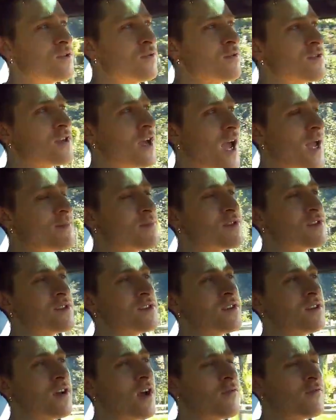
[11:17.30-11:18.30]

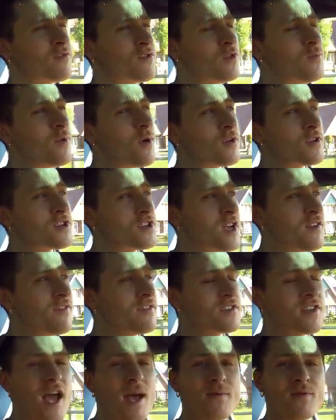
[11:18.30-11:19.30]

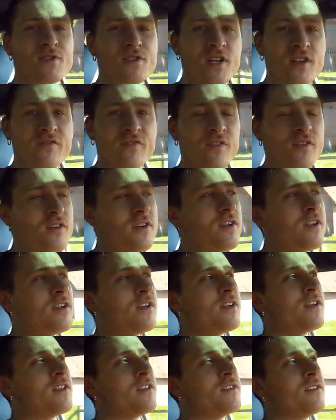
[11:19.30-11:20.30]
2.7 times stiffer
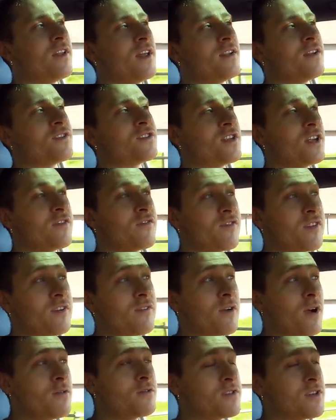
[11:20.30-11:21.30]
than the Z3
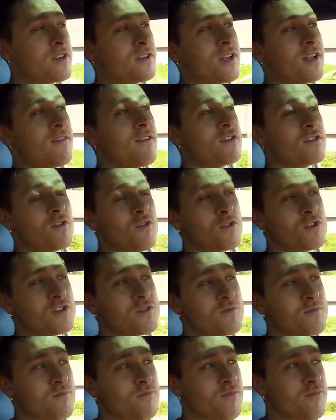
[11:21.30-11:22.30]
Roadster. That was
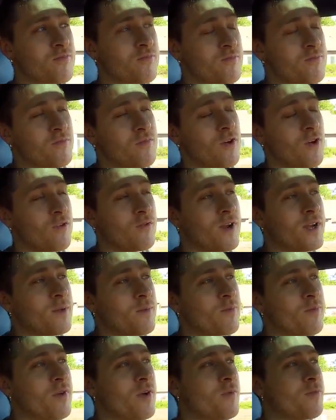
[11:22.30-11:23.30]
also already
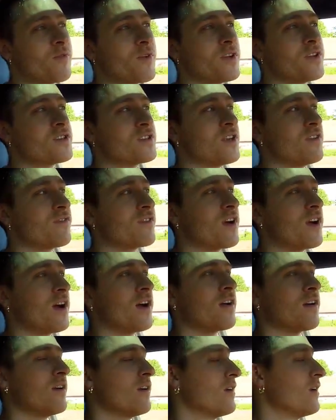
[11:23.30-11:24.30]
a pretty stiff
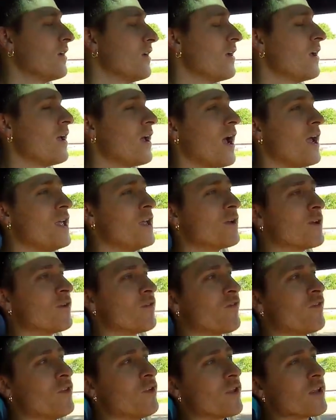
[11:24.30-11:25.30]
car. And you can
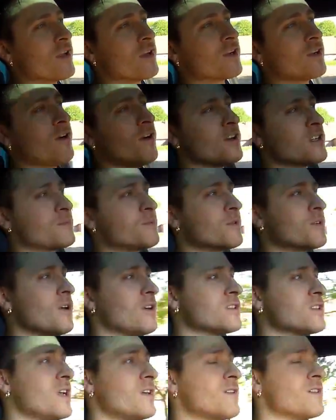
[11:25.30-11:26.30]
feel that in the corners,
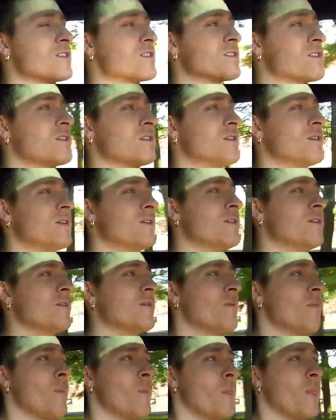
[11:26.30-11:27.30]
because there's
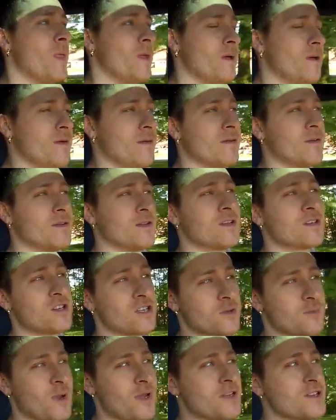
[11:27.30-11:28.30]
the
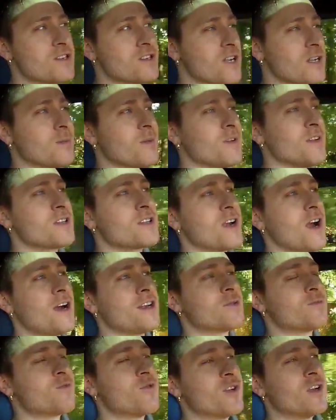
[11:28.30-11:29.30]
suspension setup in this car
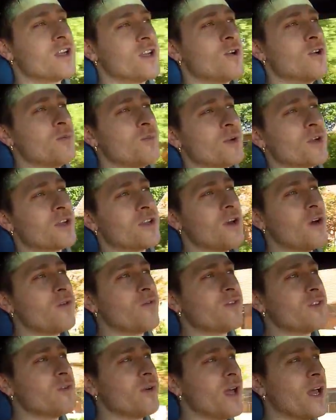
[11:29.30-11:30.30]
is pretty good, but you
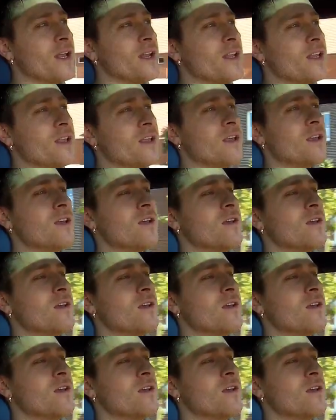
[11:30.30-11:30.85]
don't feel any